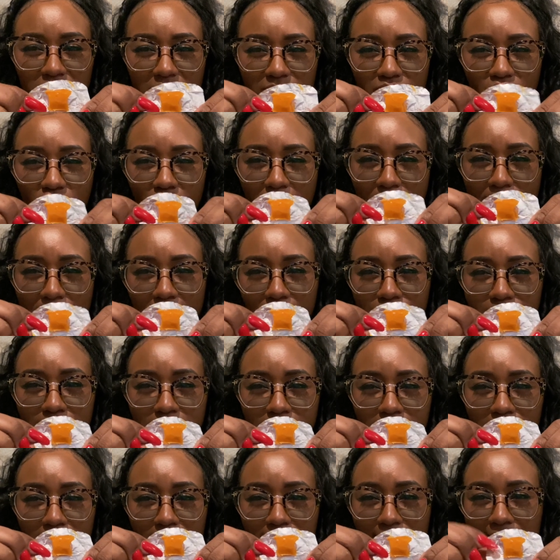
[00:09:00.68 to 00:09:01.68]
more
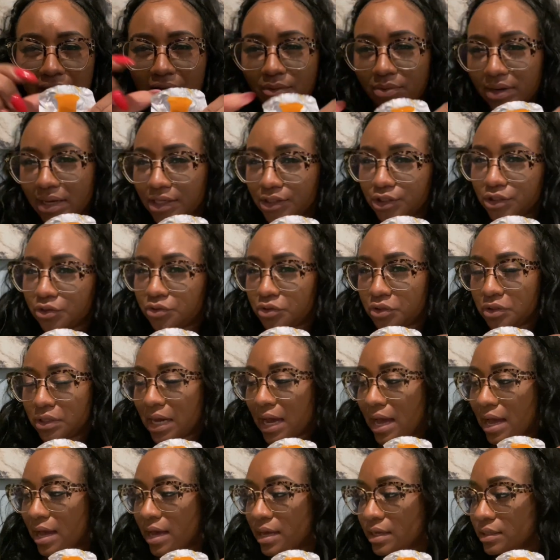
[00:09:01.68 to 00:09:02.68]
melted. Like when I showed you
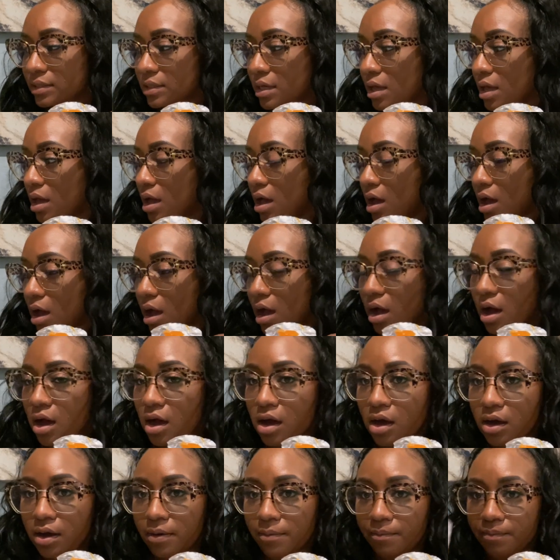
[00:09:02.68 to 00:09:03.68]
guys,
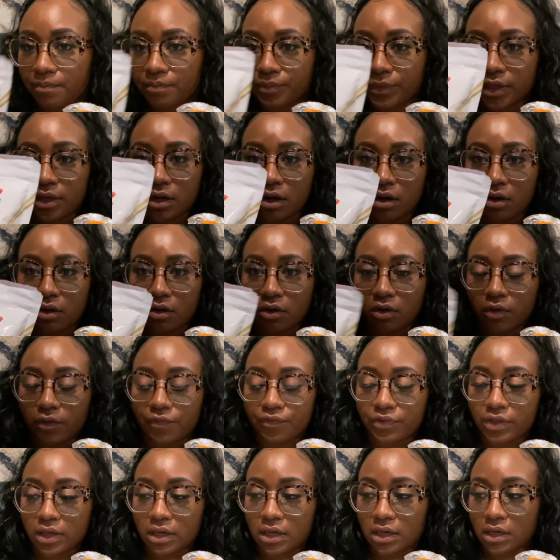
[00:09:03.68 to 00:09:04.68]
you know,
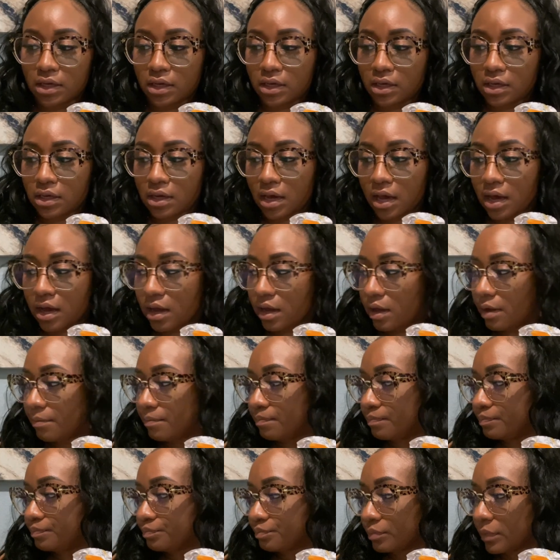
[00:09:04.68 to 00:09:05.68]
the
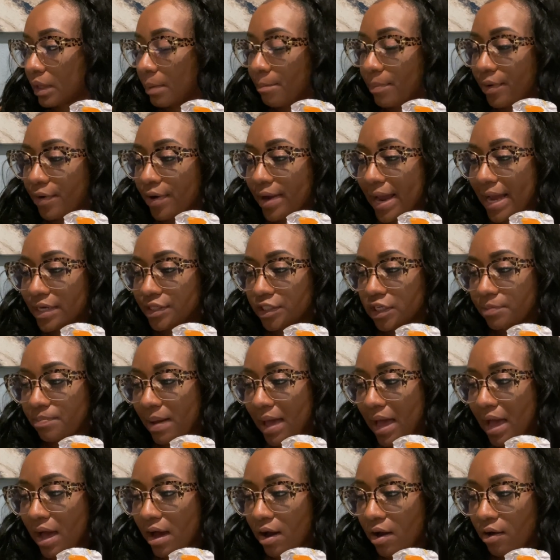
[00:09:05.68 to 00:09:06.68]
bariatric
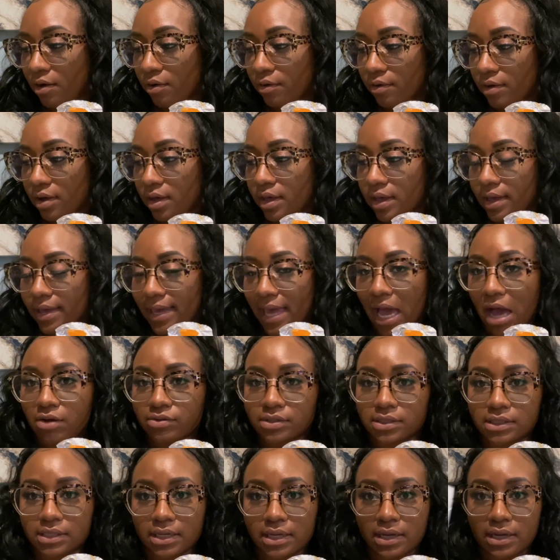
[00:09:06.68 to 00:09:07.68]
Pow
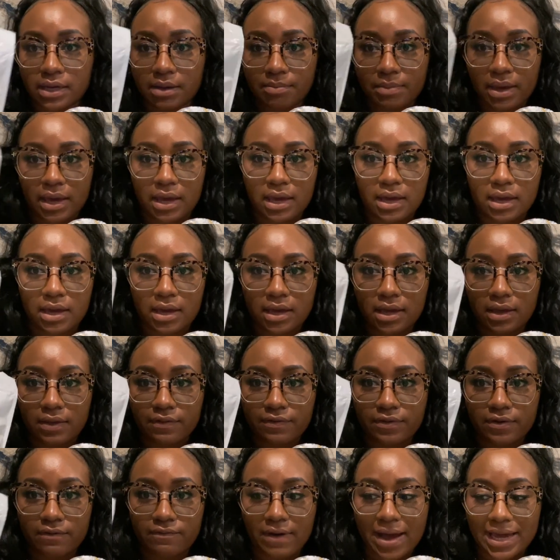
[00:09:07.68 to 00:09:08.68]
calcium and
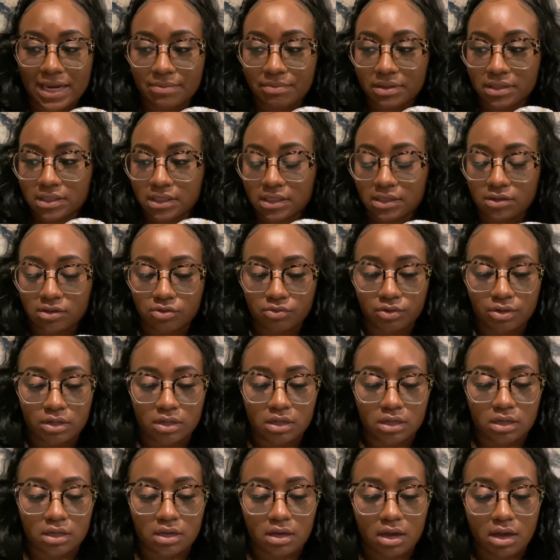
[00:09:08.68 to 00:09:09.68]
the vitamin
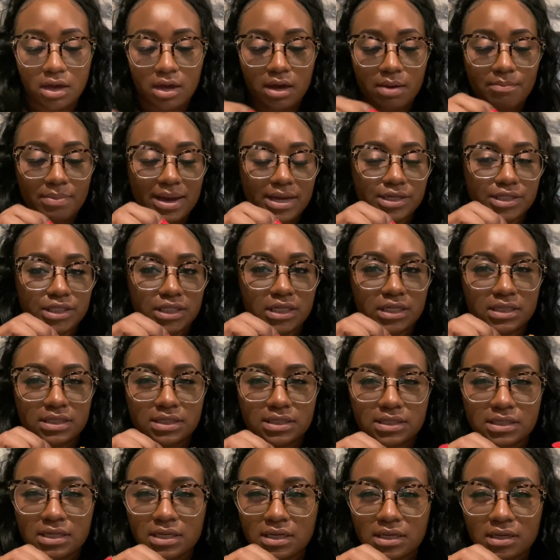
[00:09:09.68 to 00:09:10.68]
D3 by
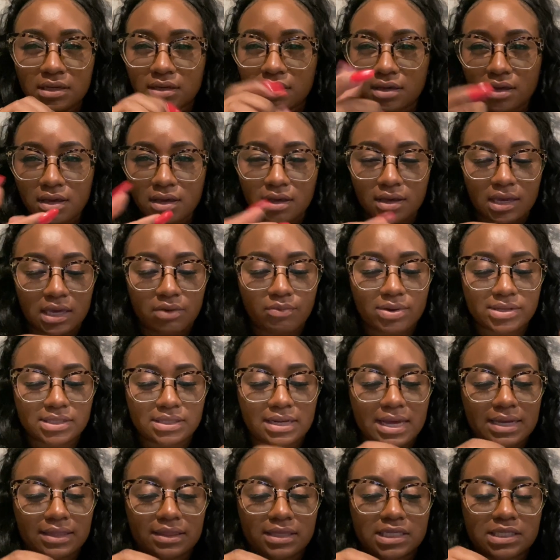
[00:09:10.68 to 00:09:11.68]
GNC, it wasn't
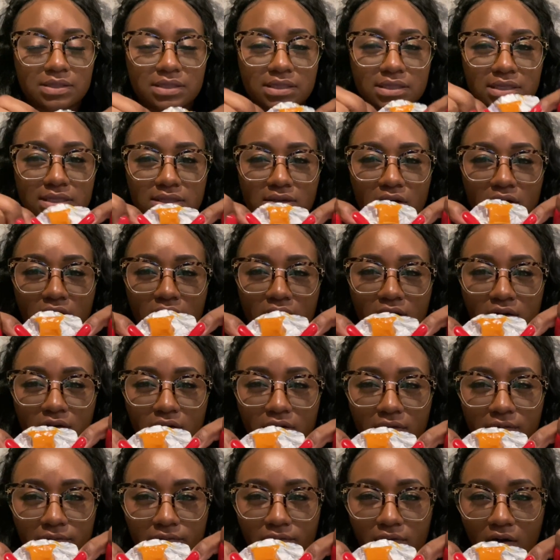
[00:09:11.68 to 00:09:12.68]
like this. This is
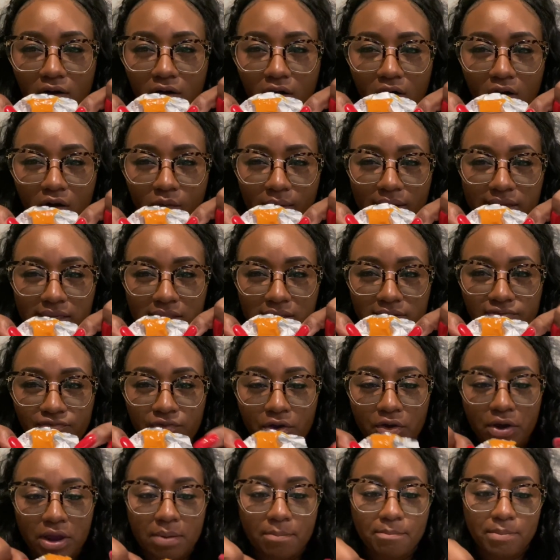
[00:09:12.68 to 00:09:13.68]
always
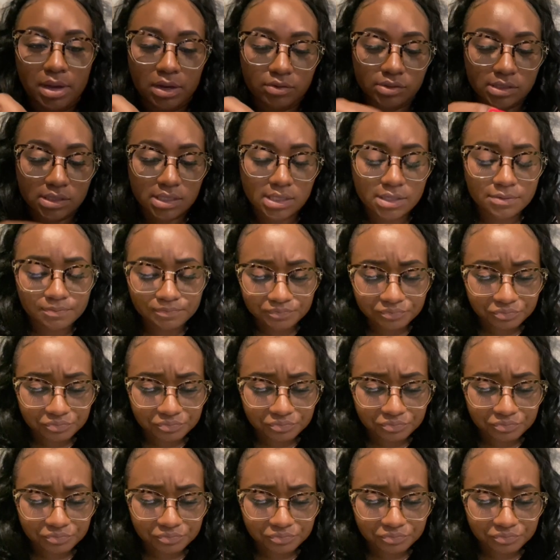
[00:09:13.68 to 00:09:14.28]
very melted.